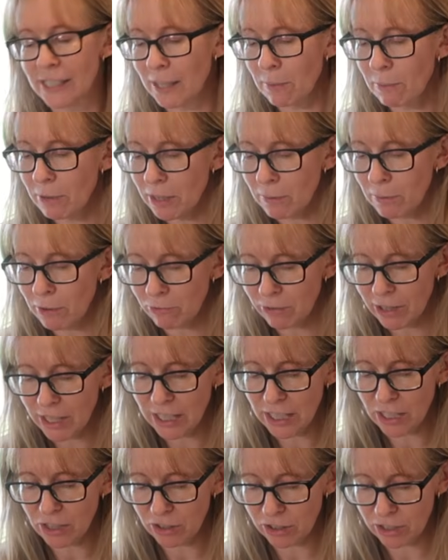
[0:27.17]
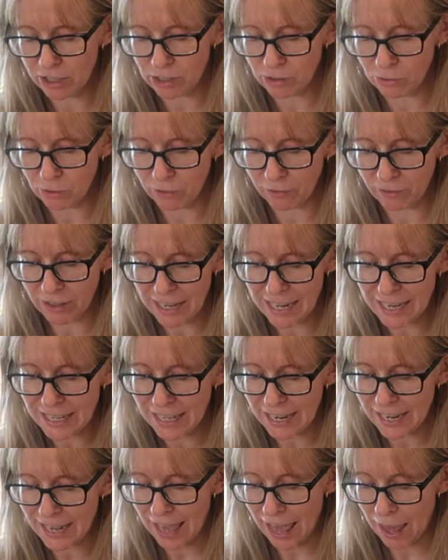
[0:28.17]
Some of them are really good sort of
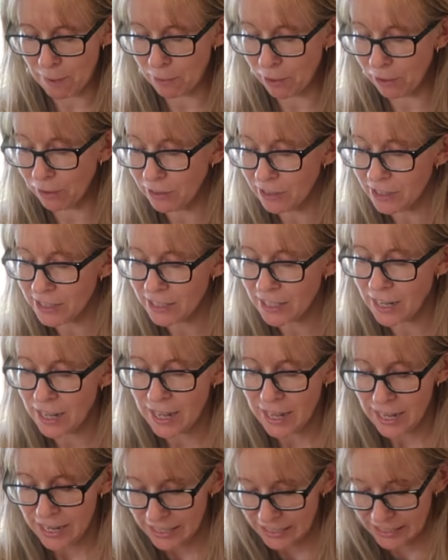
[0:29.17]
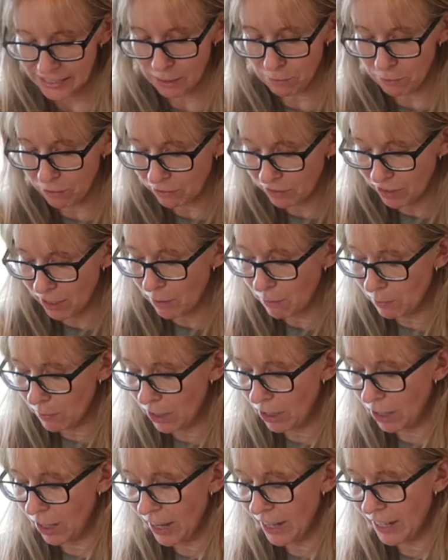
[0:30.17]
eating apples. Some of
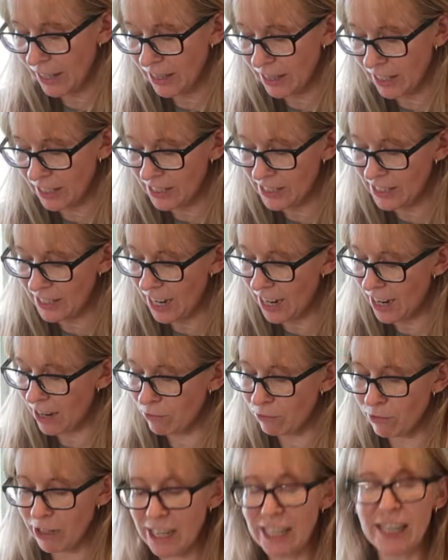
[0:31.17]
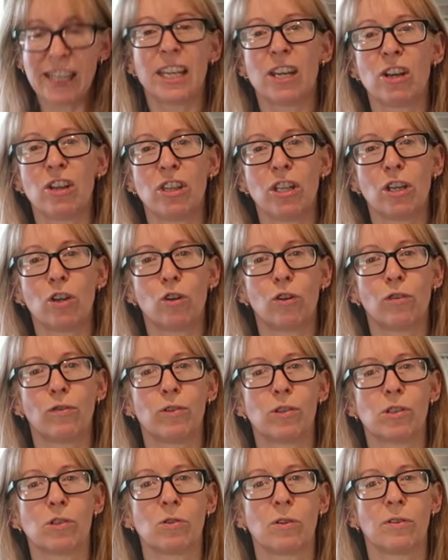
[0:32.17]
them, like this, are really only good
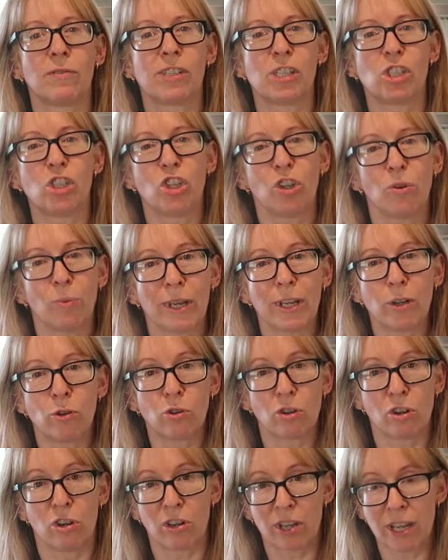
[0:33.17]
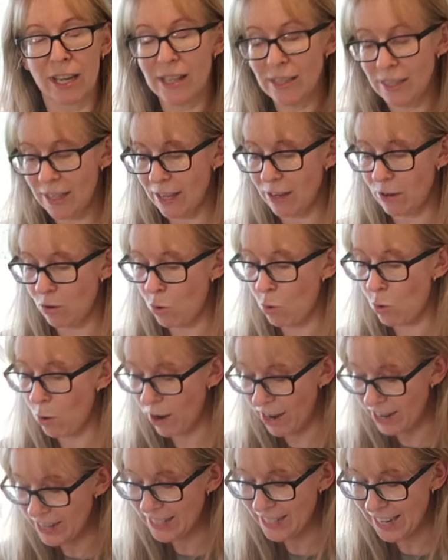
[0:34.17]
for sort of stewing or cooking. They're
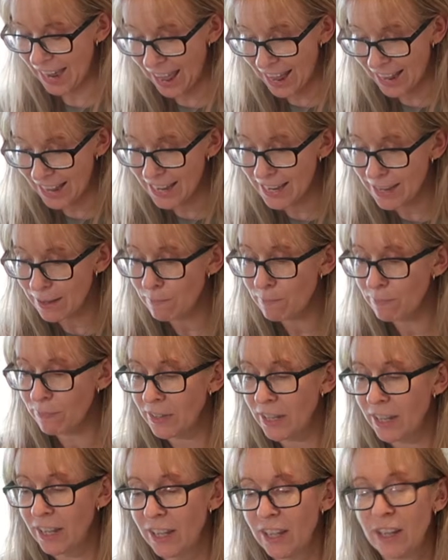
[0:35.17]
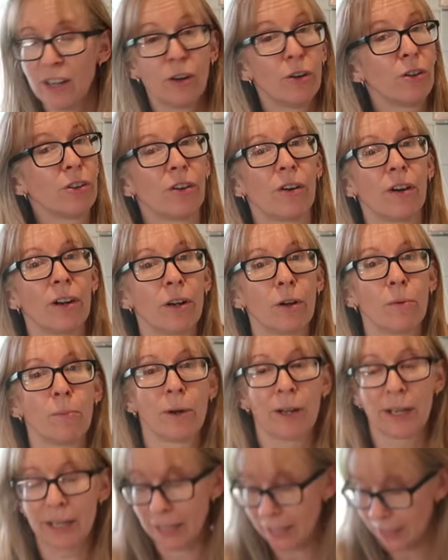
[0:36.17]
quite tangy, although I don't
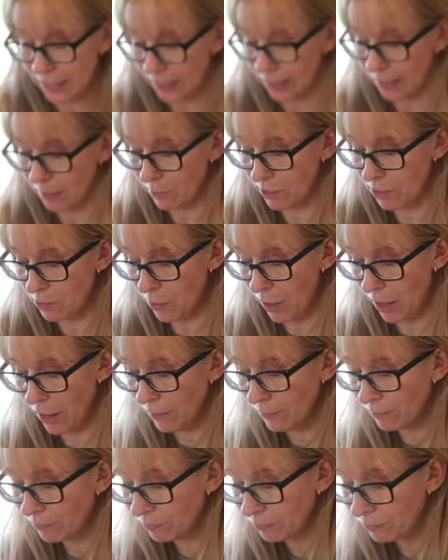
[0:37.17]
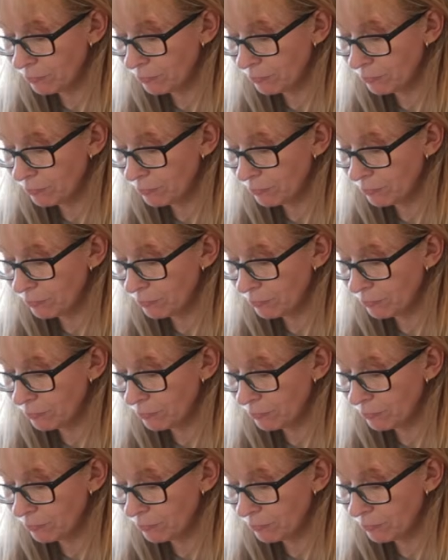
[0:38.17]
mind eating them as well.